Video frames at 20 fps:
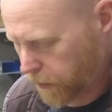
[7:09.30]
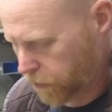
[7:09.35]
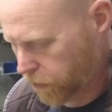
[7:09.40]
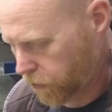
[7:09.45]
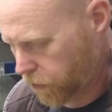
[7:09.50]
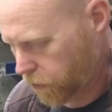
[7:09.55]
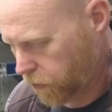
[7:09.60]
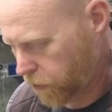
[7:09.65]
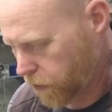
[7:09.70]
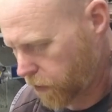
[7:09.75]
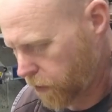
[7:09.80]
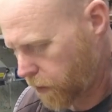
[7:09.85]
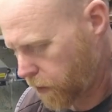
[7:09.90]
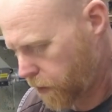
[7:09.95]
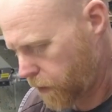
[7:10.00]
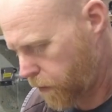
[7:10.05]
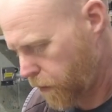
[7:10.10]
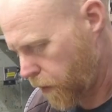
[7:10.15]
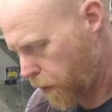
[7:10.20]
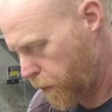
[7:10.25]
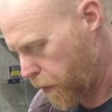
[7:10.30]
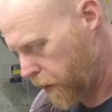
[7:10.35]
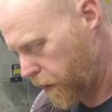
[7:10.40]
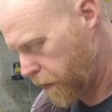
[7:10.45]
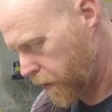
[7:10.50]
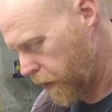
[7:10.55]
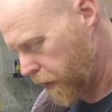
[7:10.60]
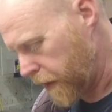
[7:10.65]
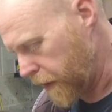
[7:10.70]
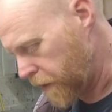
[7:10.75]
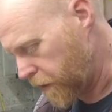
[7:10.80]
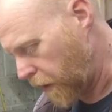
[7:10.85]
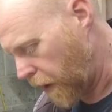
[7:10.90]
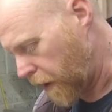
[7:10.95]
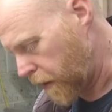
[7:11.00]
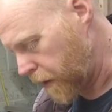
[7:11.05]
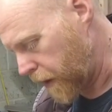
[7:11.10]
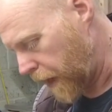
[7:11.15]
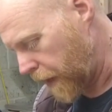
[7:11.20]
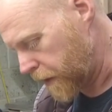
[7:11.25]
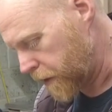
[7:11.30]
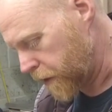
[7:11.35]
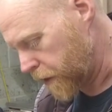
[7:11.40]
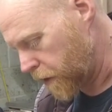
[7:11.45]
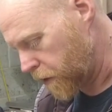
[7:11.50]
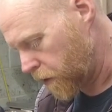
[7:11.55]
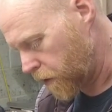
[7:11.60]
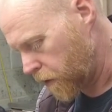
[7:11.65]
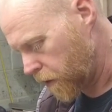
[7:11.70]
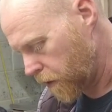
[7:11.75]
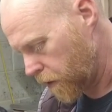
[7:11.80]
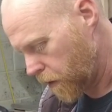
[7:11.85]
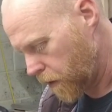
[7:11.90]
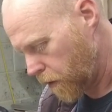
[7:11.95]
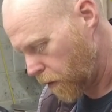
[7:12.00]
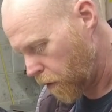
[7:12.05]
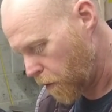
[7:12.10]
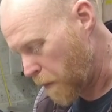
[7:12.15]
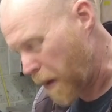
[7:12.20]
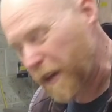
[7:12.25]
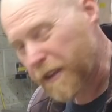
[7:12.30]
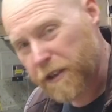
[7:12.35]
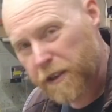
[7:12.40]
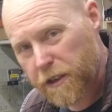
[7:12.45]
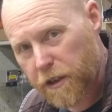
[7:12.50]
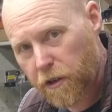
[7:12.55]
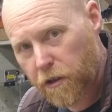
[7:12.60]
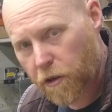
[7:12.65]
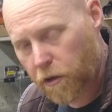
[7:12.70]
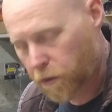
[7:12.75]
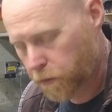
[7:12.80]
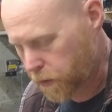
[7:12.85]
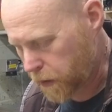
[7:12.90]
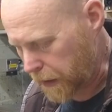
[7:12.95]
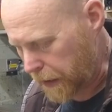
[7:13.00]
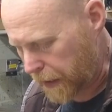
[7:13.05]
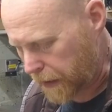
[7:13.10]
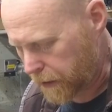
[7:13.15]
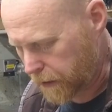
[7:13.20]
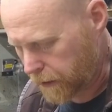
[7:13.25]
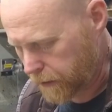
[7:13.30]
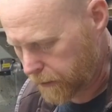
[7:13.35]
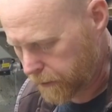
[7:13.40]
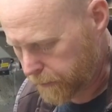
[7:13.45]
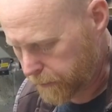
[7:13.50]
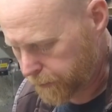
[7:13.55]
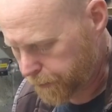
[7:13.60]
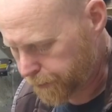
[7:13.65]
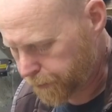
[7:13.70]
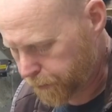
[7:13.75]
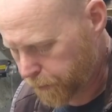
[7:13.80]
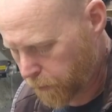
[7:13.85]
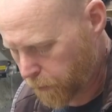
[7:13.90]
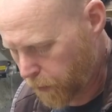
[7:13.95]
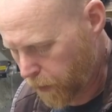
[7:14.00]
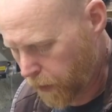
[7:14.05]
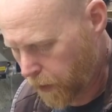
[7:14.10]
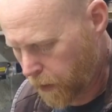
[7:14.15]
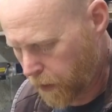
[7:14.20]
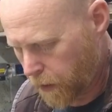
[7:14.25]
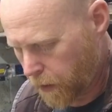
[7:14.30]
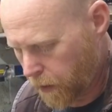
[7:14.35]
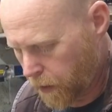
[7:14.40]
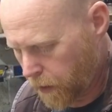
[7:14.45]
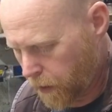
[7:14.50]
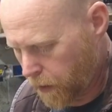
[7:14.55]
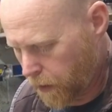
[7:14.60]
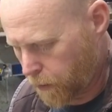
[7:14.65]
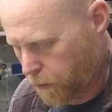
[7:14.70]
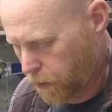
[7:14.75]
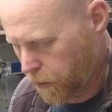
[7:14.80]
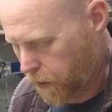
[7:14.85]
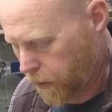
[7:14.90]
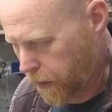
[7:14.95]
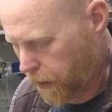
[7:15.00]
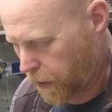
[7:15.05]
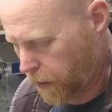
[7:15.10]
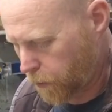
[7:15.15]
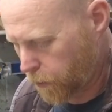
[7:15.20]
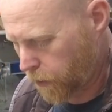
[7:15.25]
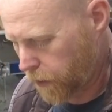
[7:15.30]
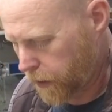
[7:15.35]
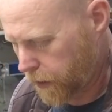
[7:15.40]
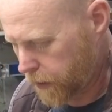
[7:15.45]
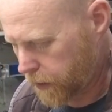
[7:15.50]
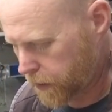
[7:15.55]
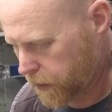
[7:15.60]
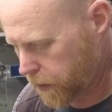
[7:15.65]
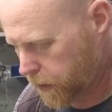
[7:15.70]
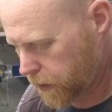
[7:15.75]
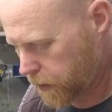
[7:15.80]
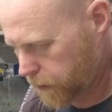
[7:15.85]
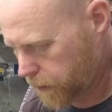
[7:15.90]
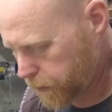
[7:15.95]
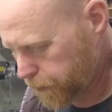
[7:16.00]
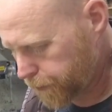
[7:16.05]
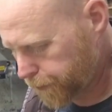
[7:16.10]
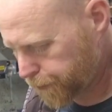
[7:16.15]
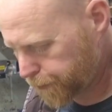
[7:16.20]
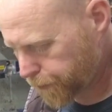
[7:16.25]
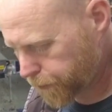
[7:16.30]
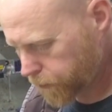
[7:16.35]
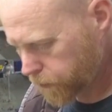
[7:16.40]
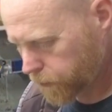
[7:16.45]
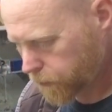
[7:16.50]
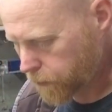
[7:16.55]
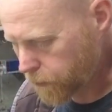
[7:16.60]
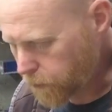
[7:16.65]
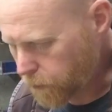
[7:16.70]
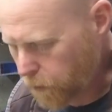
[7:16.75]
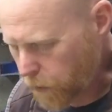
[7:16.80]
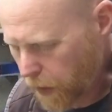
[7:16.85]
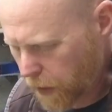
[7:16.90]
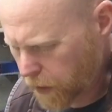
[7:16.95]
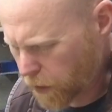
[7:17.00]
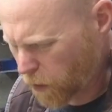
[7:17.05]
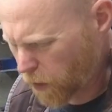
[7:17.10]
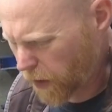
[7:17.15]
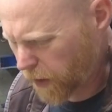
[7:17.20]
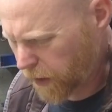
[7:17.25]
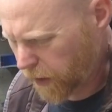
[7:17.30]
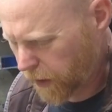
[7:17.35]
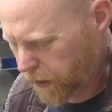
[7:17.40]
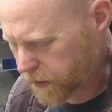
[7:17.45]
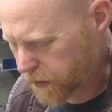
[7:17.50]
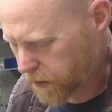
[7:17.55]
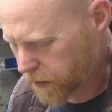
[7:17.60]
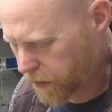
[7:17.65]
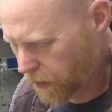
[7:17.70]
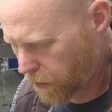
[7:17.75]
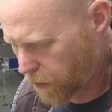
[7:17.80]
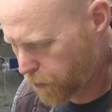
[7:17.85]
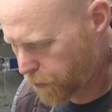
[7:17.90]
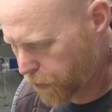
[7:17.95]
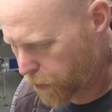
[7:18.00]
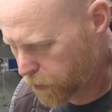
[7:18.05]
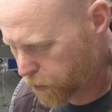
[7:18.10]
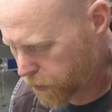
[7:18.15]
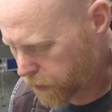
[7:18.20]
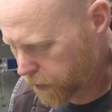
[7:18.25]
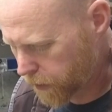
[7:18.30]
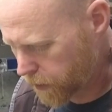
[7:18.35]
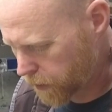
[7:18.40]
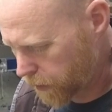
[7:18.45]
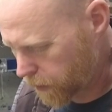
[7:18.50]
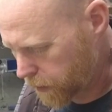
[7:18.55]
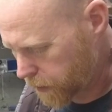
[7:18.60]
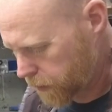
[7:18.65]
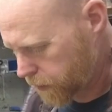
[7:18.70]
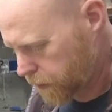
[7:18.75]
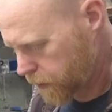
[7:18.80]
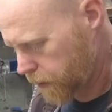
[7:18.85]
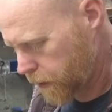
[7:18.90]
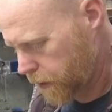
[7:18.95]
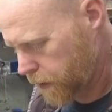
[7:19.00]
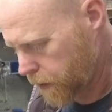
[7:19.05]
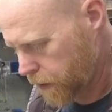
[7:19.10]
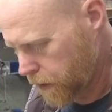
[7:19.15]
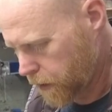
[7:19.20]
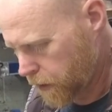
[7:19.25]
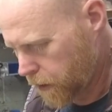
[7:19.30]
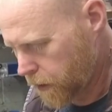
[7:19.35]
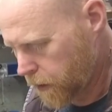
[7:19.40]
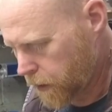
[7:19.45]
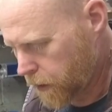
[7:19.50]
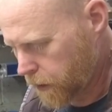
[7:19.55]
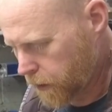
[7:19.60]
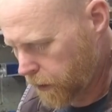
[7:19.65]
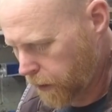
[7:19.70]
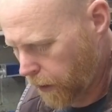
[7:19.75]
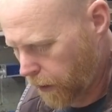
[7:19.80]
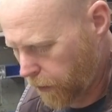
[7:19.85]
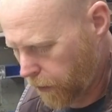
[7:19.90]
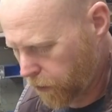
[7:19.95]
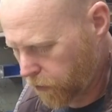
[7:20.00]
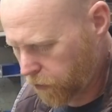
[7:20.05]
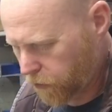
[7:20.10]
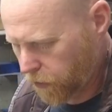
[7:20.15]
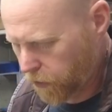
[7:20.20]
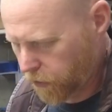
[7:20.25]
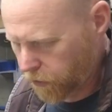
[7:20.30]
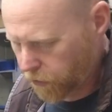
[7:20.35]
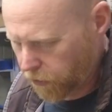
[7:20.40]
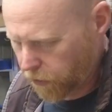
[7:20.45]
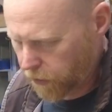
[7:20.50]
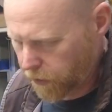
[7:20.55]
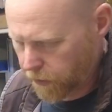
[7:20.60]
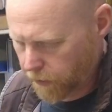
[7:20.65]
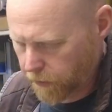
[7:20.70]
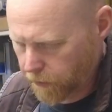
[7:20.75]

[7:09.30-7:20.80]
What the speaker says: just a bit of detail that adds it all or matches it all up together. But I'll carry on with these. Quite nice and therapeutic, at least, to carry stitching.